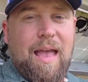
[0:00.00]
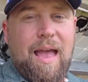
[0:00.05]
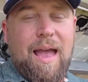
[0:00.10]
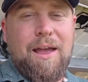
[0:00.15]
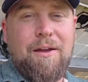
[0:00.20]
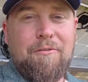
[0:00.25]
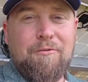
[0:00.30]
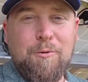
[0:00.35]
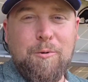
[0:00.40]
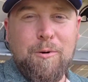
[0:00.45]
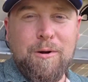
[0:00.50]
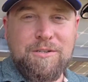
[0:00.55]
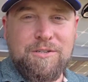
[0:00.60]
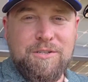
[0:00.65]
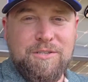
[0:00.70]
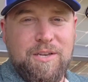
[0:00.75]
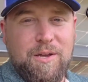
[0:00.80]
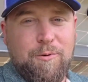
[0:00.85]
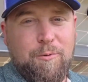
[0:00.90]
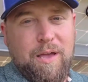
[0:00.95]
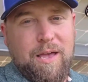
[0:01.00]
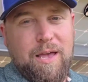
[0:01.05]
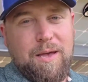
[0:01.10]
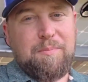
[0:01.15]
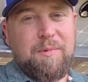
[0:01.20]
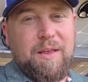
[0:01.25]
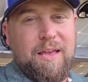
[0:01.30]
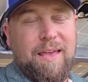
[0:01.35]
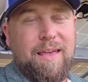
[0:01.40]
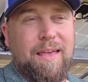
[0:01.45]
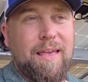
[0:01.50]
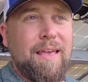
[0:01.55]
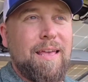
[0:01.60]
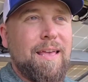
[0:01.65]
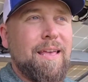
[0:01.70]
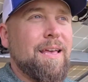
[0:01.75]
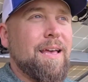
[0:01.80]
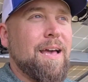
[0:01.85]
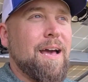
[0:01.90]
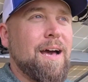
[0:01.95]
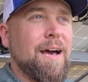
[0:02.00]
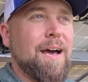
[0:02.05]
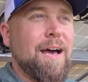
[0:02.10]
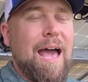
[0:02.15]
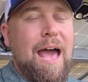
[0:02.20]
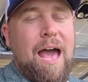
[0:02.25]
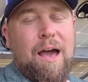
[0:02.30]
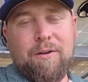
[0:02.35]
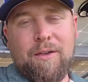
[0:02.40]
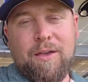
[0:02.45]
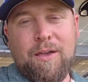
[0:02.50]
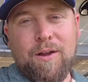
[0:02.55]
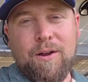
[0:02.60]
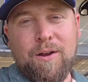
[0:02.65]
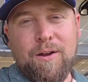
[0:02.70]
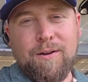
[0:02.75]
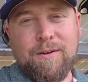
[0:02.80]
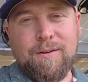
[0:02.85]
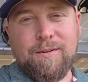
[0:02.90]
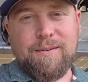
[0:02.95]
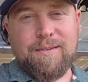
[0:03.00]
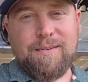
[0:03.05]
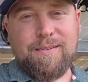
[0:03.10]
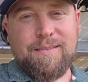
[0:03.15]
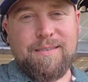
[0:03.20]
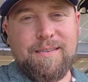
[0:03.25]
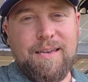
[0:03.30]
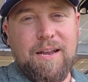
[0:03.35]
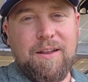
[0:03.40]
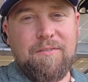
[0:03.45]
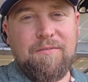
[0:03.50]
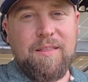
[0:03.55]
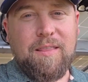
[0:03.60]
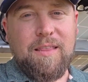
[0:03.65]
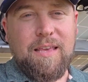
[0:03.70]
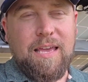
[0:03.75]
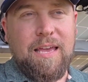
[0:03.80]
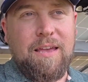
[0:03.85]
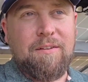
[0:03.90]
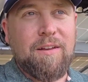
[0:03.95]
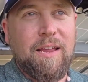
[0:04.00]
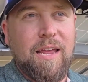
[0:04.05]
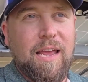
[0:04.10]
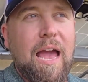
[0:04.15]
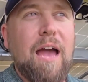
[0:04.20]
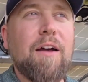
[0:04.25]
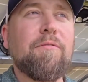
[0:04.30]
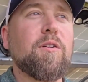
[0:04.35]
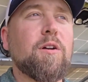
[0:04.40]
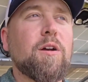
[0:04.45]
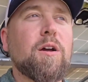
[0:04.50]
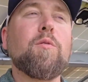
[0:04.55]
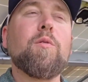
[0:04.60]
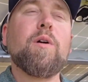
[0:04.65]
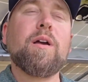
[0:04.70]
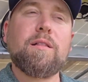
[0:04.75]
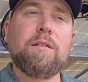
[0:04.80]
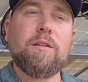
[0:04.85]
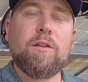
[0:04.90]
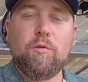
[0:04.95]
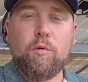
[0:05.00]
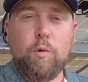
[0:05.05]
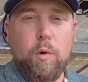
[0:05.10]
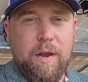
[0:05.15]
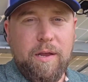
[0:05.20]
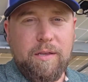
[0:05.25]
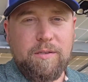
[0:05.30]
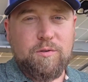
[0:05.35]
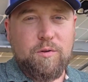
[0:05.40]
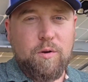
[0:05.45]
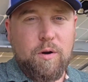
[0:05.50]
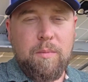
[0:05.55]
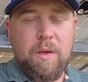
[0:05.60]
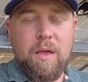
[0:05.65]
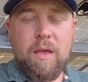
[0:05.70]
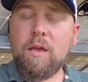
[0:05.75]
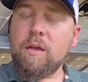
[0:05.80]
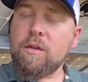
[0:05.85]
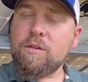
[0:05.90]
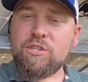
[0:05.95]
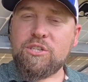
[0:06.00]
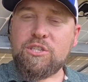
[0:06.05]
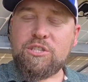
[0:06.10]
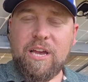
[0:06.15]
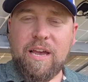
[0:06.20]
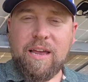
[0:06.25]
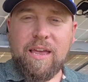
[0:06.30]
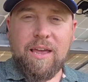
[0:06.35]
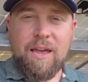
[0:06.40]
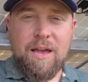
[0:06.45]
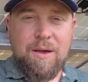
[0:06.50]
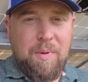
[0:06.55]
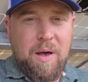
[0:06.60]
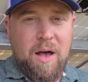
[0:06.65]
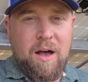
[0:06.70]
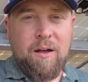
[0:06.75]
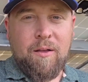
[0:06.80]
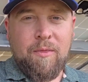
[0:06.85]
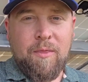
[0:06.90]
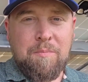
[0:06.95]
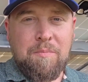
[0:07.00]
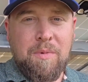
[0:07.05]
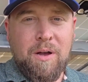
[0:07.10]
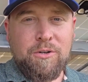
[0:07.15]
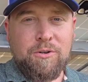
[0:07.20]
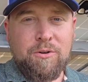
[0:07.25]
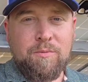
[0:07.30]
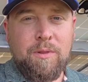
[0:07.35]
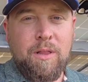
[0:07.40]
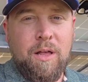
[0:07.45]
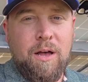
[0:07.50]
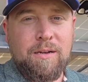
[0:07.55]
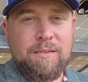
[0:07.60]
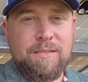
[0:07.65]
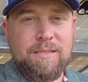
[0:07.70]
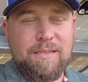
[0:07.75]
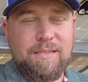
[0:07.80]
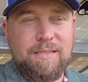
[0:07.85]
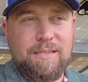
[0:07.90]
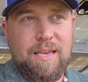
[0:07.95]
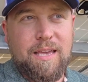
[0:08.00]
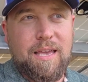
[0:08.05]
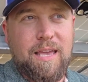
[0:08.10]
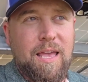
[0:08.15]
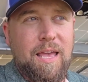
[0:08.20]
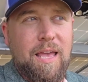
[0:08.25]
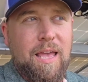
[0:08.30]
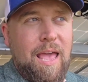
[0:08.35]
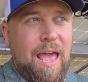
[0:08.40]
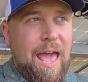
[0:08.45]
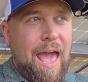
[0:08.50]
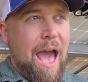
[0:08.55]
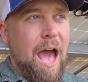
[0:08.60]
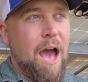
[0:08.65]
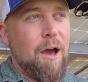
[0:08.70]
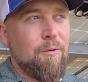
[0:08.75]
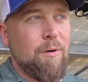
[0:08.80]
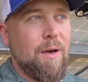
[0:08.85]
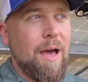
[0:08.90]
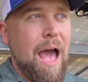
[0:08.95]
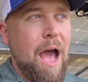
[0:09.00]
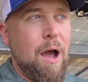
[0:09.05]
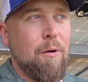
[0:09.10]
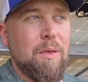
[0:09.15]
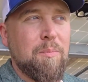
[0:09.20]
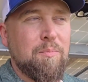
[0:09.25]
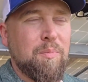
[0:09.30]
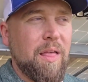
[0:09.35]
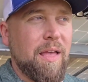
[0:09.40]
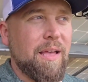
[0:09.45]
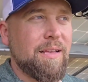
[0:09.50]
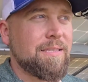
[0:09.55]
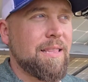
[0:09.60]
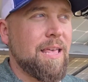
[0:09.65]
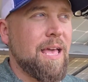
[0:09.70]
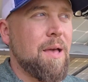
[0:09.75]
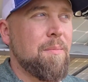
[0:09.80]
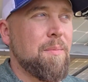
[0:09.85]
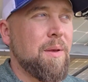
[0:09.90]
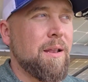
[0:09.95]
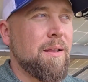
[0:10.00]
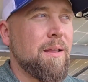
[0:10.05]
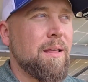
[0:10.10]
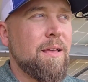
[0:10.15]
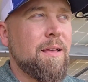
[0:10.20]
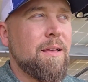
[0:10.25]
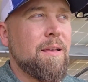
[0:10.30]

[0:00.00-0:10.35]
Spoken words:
Hi everyone, just a quick update. Out here kind of in the evening after a quick little rainstorm, just checking up on the mushroom logs to see how we place them and